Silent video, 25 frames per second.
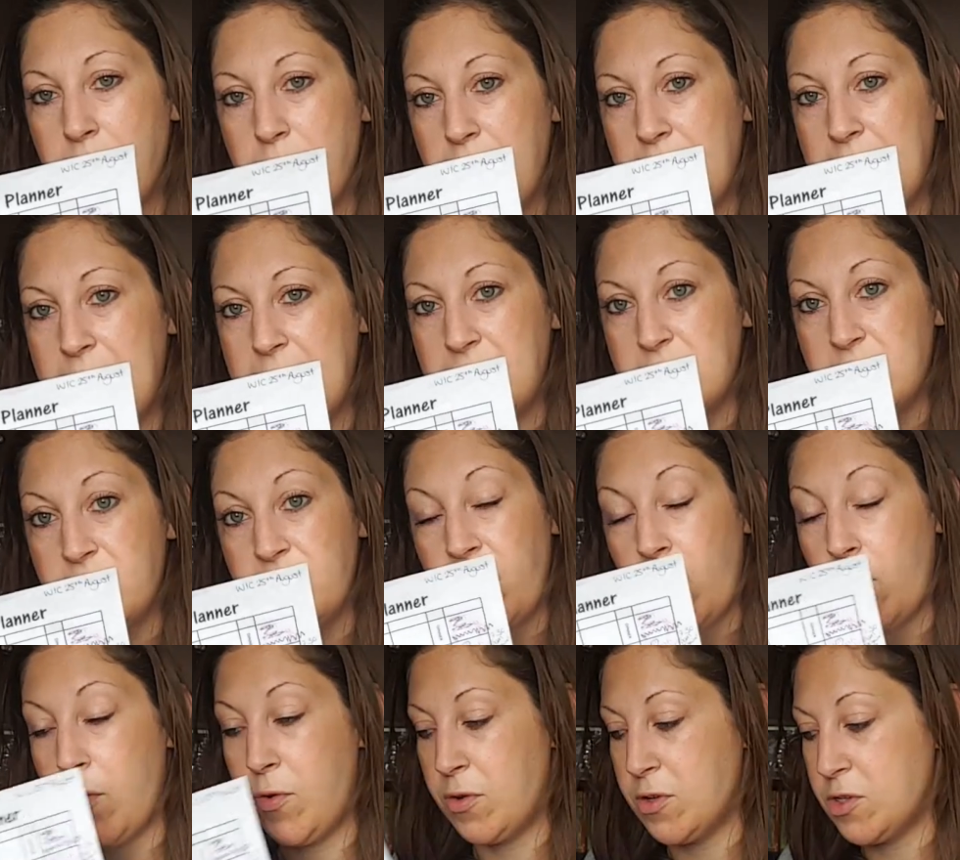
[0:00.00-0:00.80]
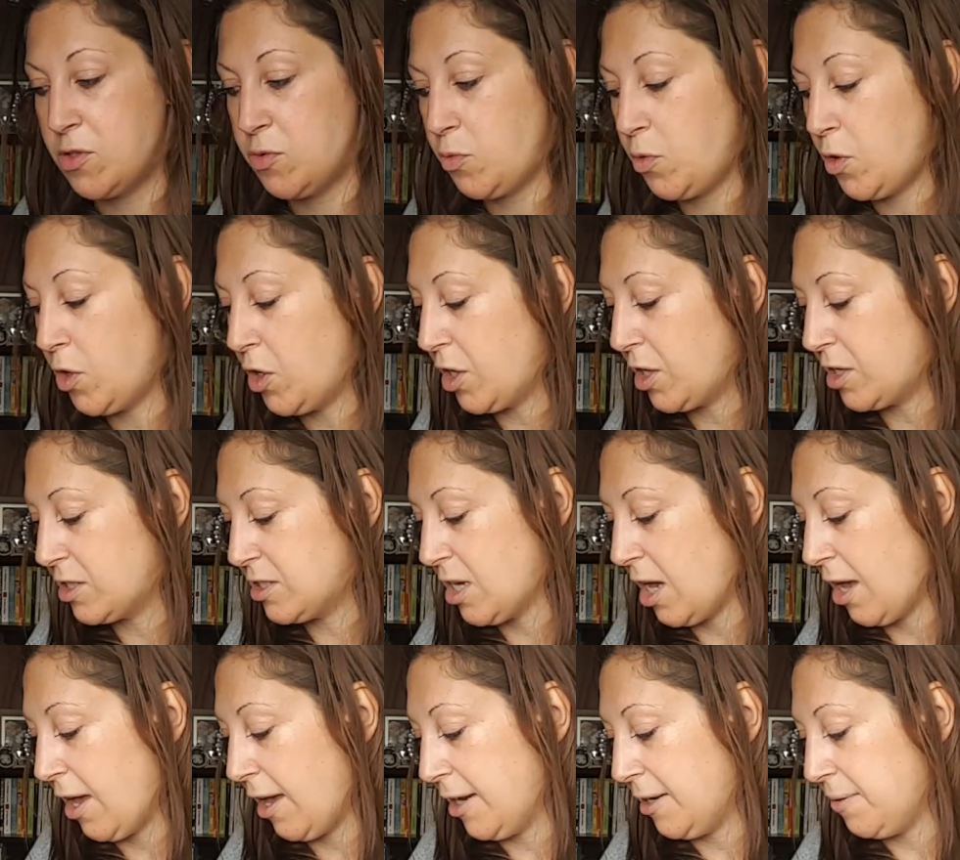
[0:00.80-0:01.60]
really focused work
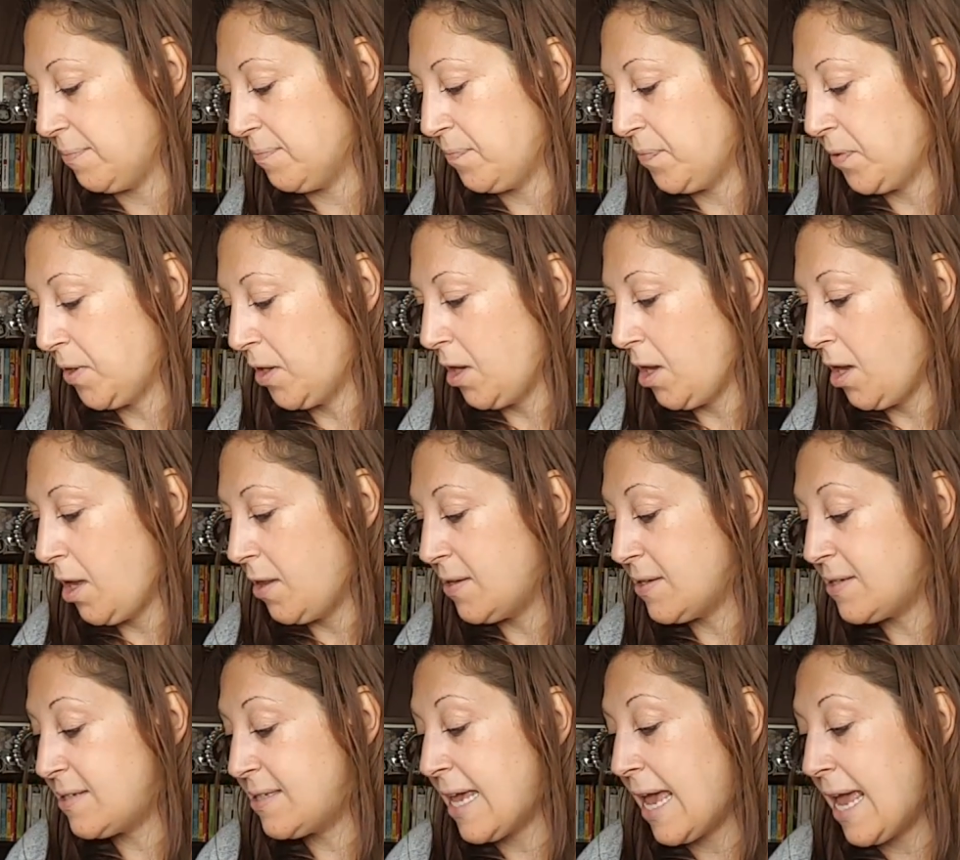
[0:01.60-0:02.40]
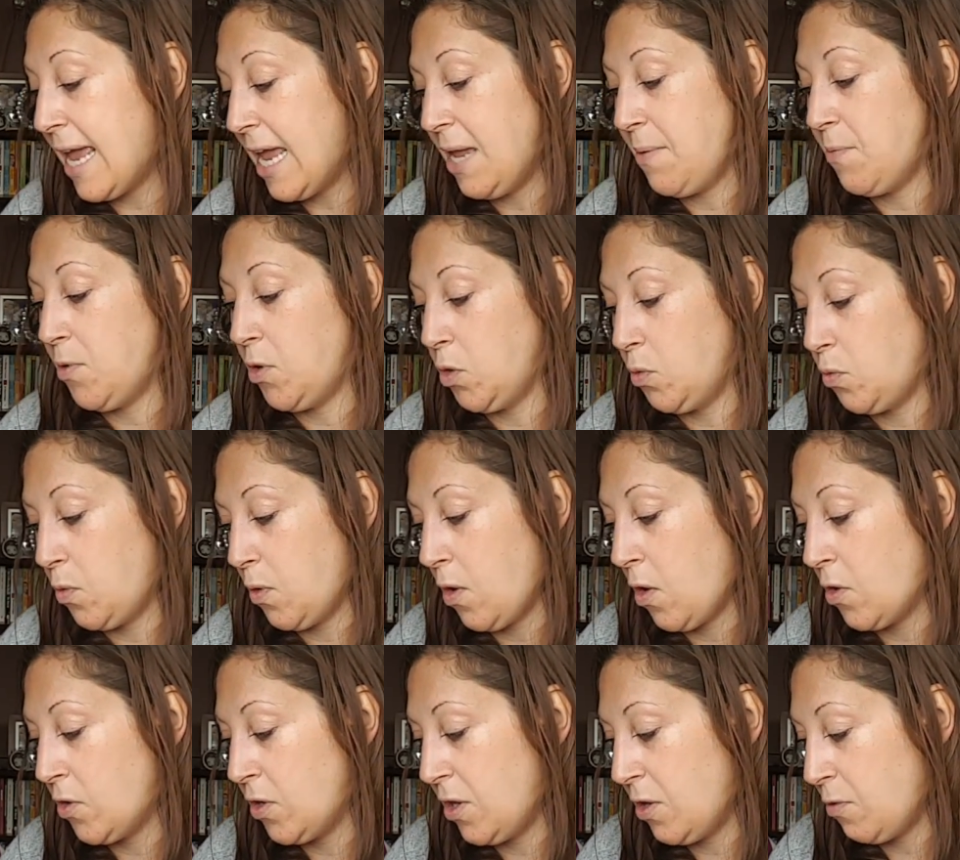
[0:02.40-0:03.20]
time. The same
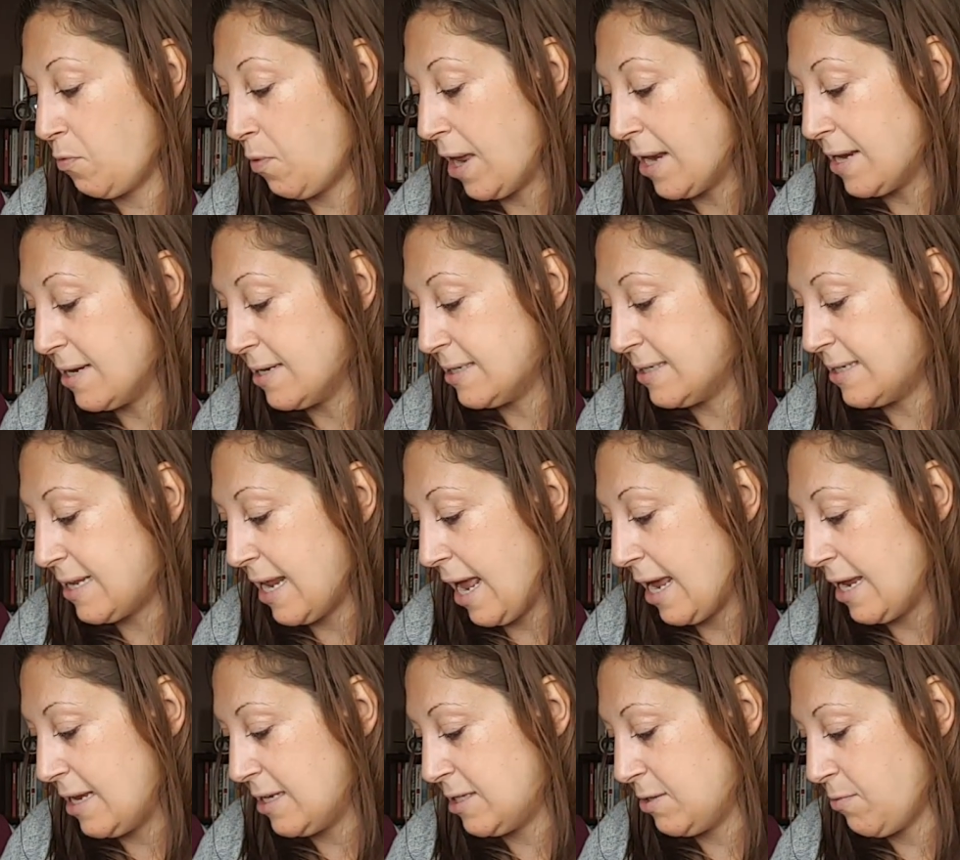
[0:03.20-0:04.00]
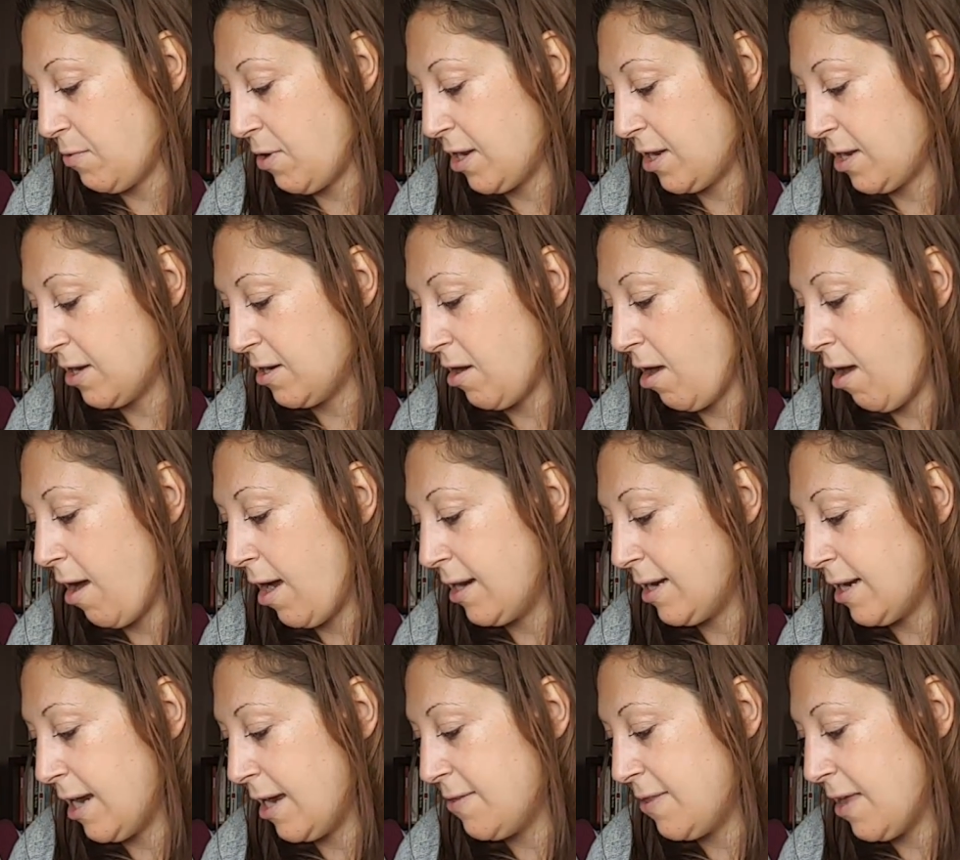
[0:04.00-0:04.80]
on a Wednesday, so I can
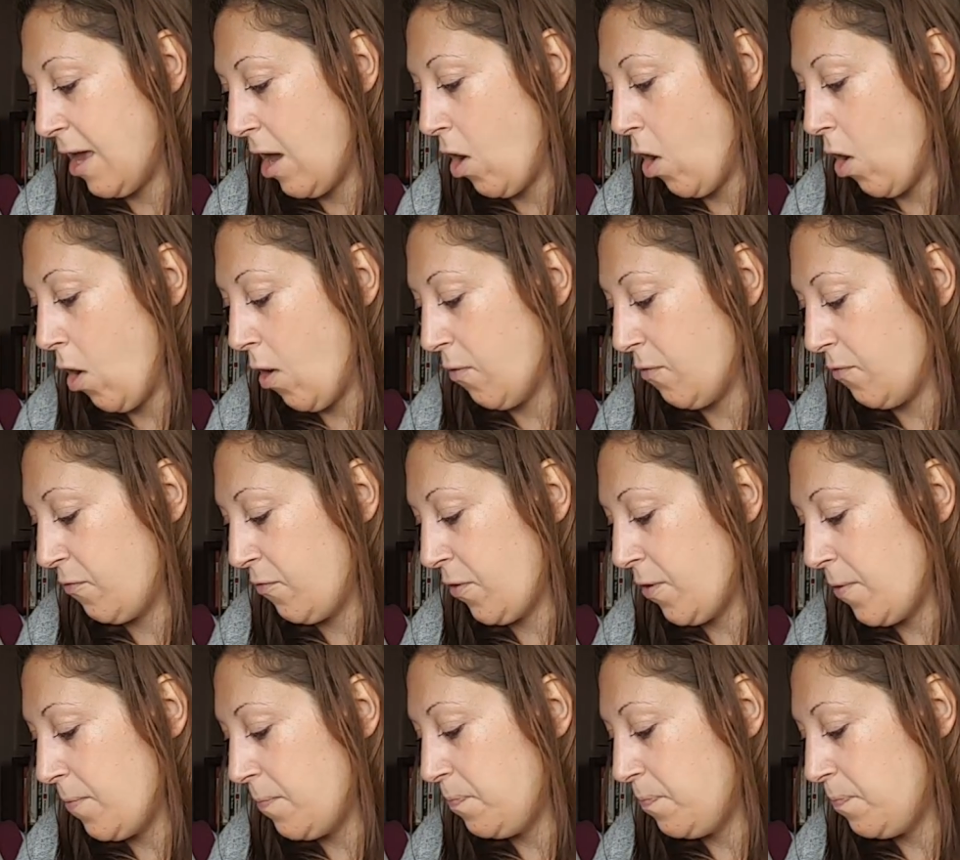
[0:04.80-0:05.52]
highlight that off.